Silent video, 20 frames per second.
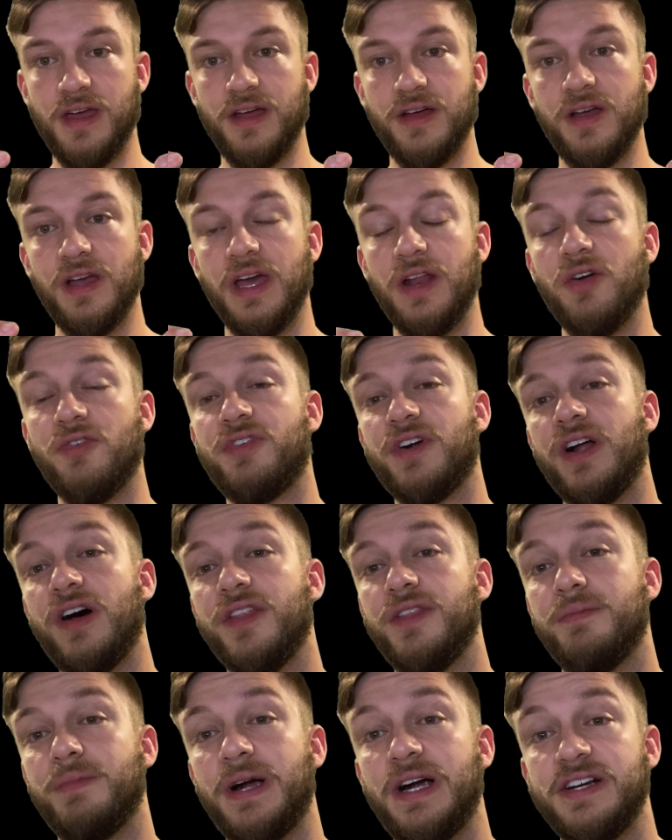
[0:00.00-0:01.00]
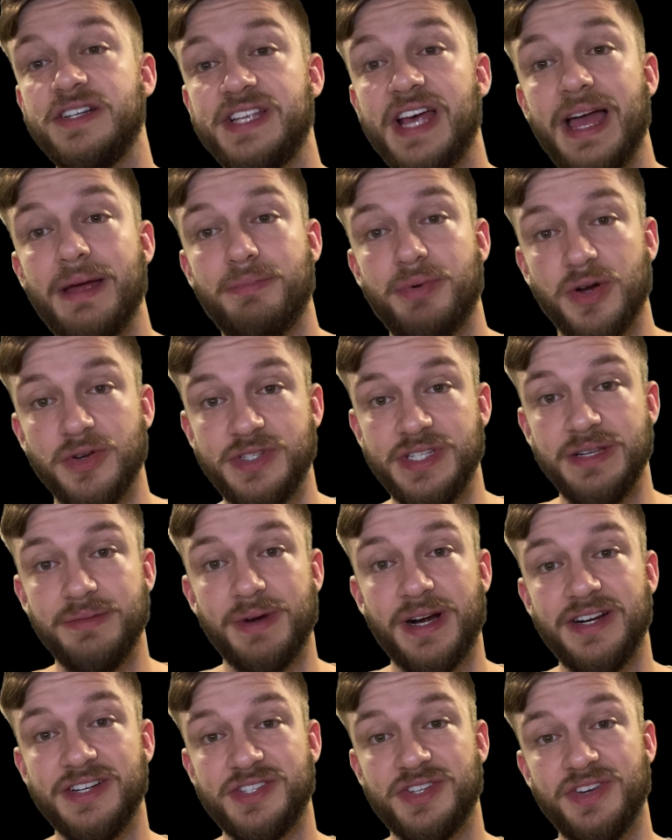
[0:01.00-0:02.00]
And overall, the Mars high protein
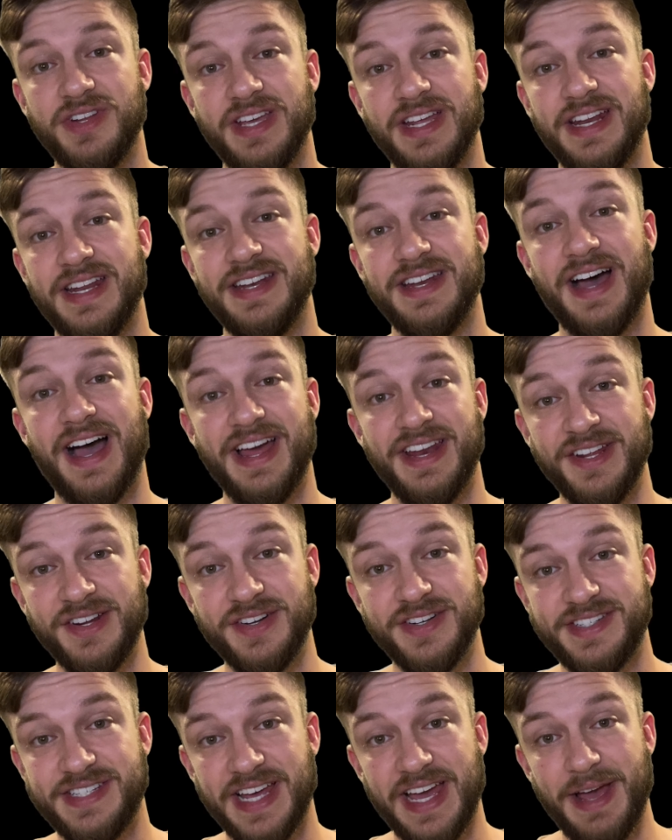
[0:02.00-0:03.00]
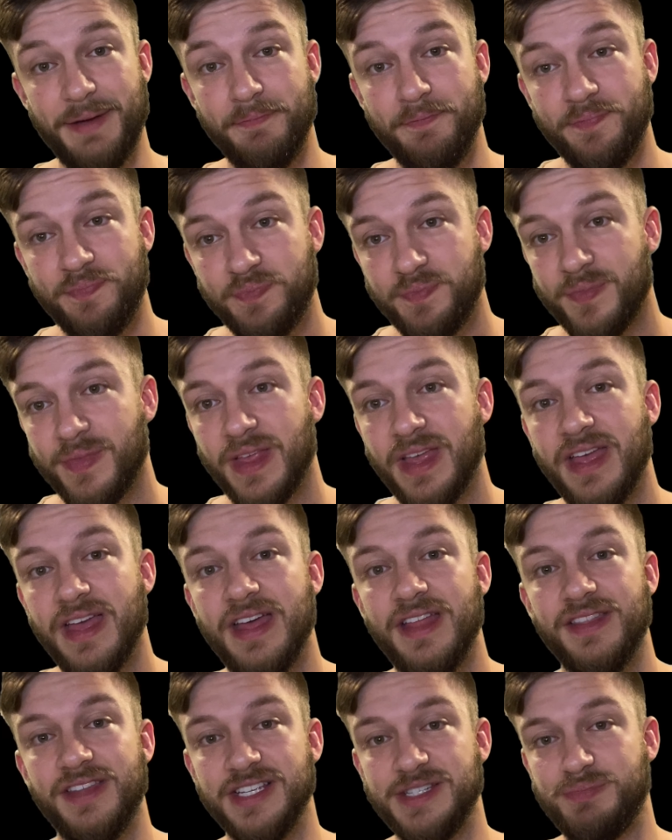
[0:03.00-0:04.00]
bar is going to get a 9 out of 10.
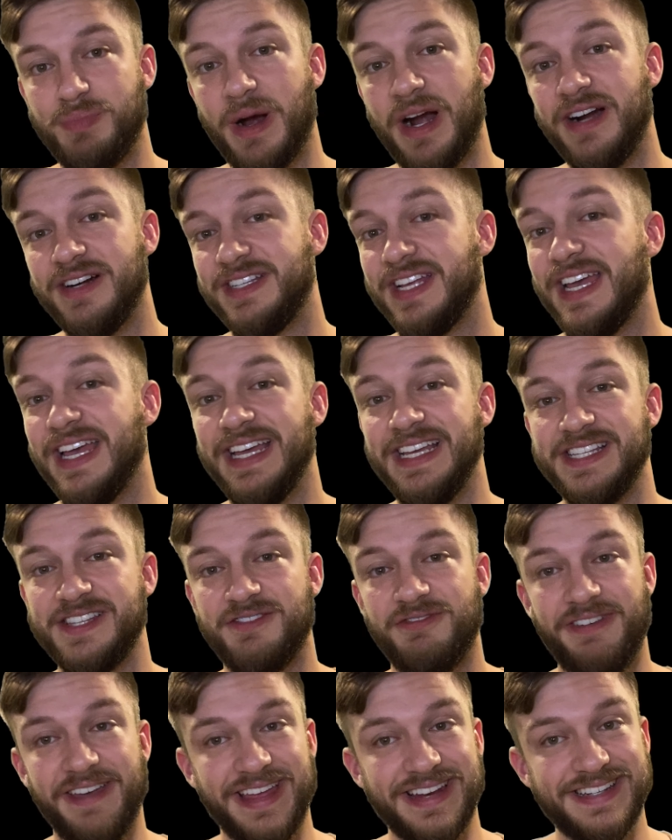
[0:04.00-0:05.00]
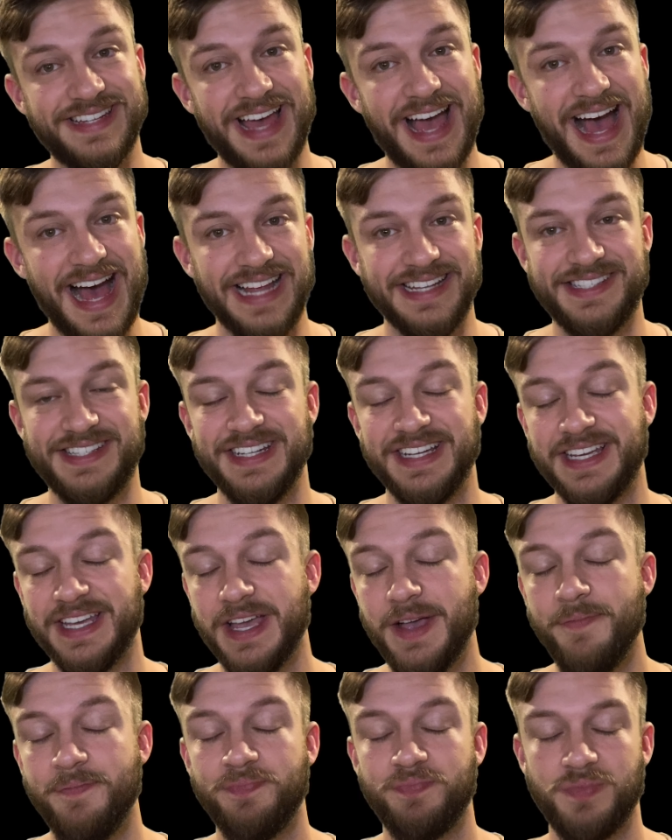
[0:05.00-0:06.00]
This bar tastes fantastic.
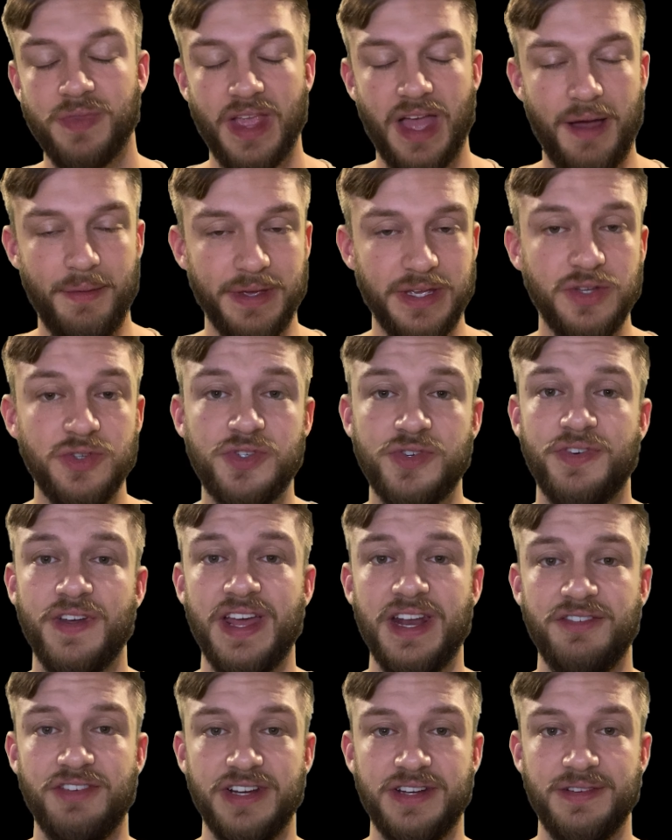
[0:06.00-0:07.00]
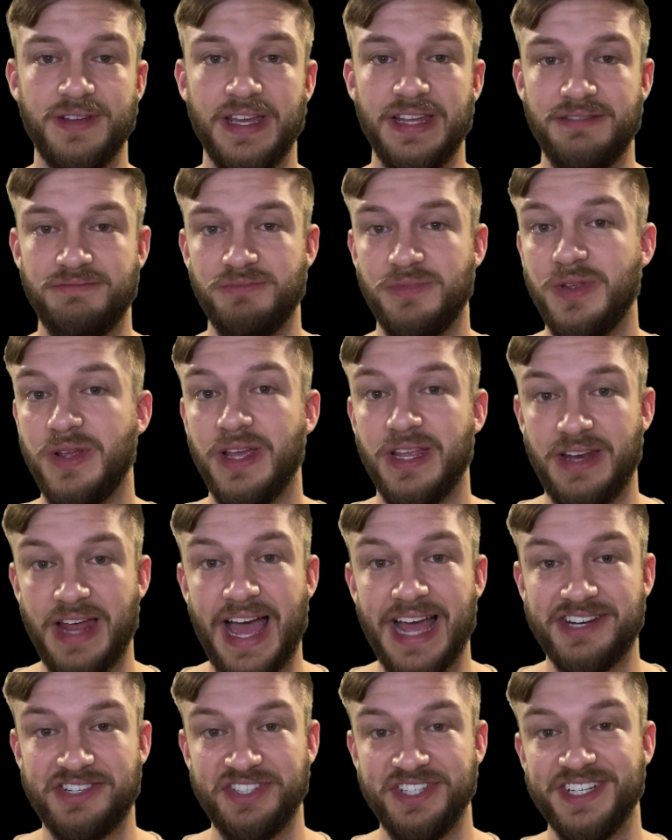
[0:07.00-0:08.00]
I'm a huge fan of it. It
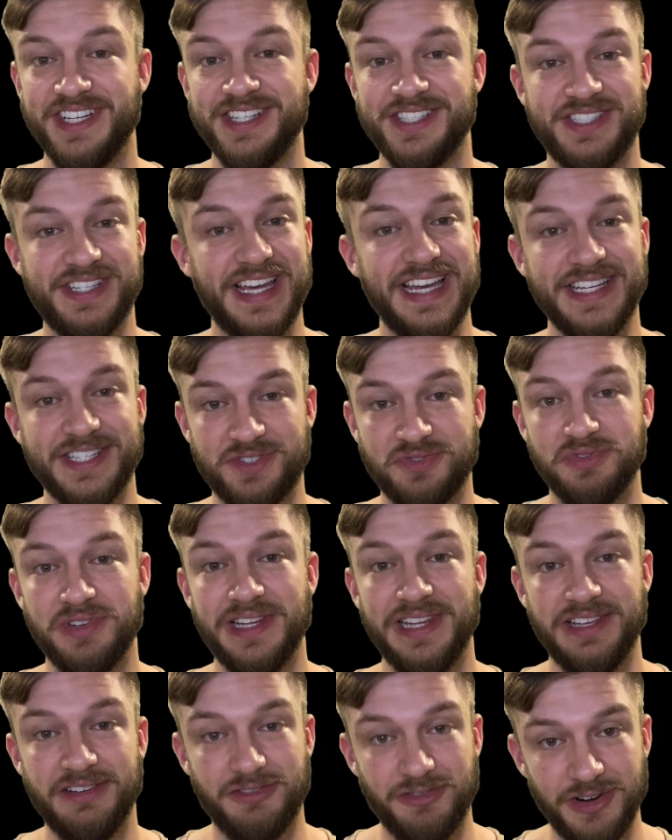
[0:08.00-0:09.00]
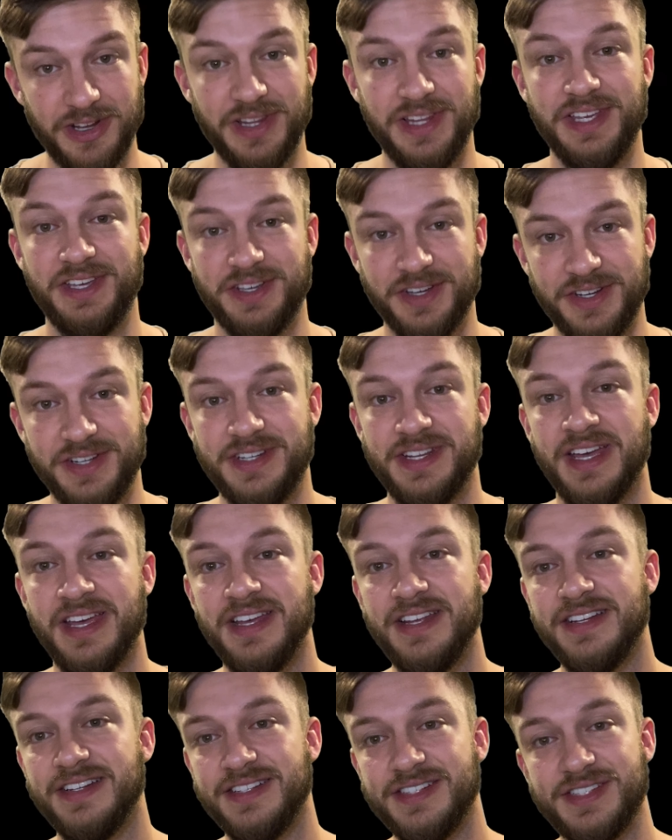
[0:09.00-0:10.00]
actually does taste really, really good.
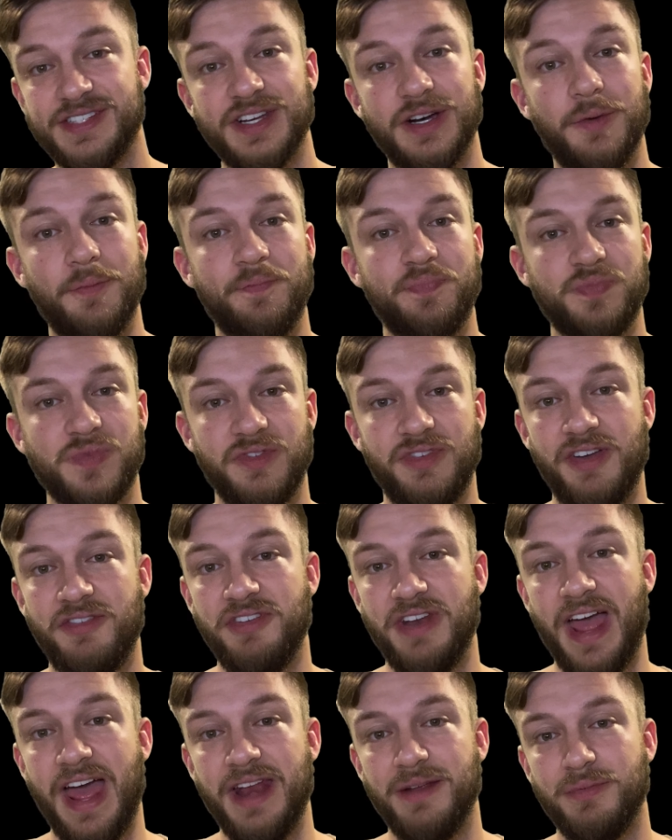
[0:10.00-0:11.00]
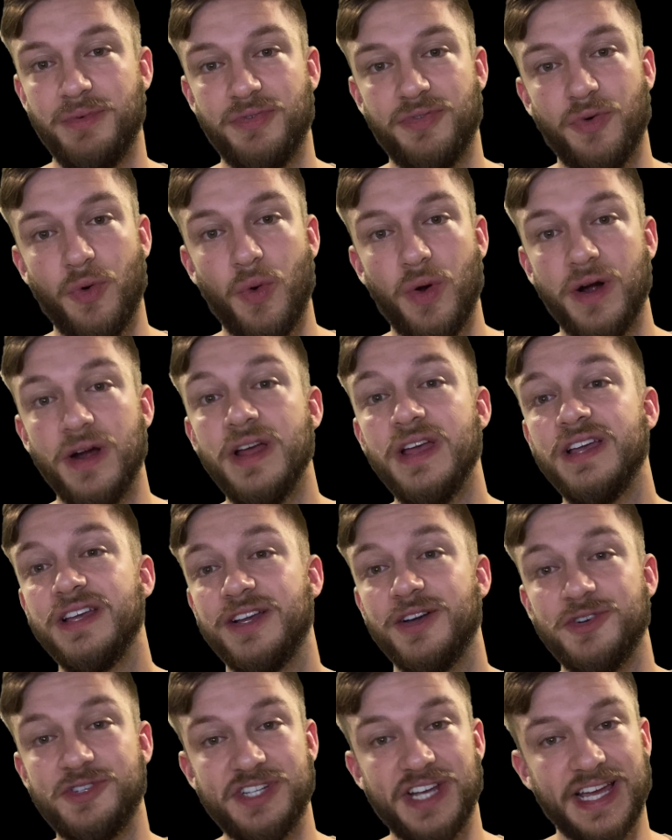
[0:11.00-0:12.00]
So if you haven't had it before,
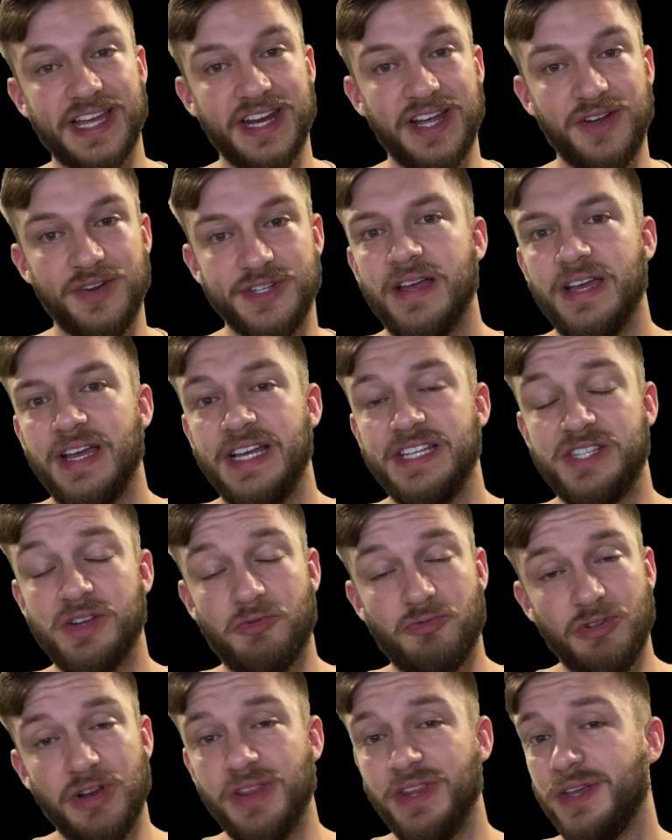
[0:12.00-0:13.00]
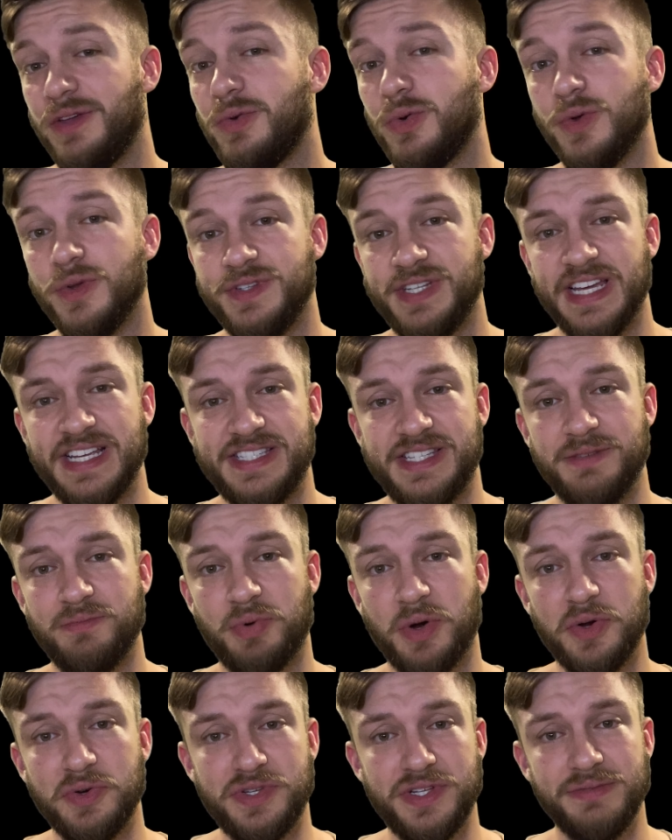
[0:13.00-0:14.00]
go check it out. It's a really cool tasting
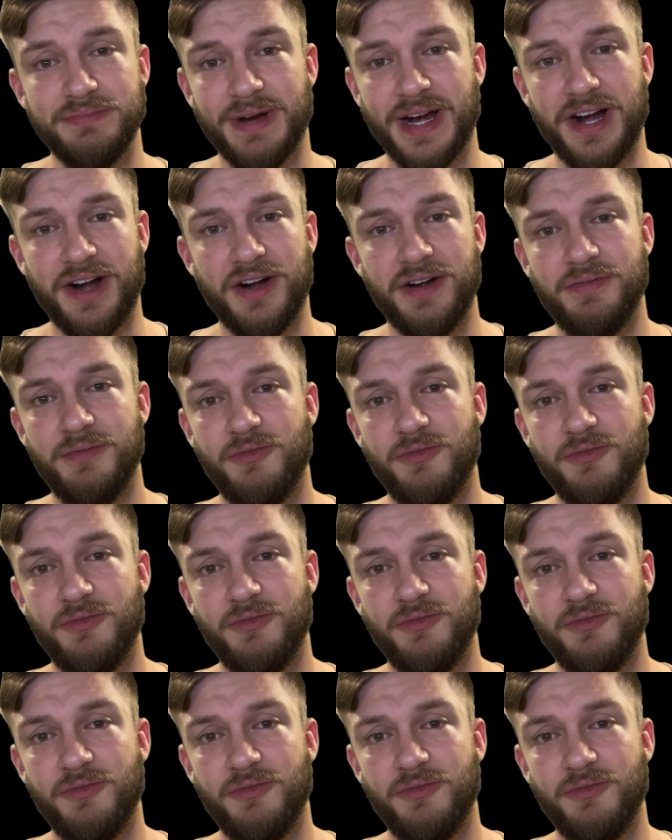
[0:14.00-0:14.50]
protein bar.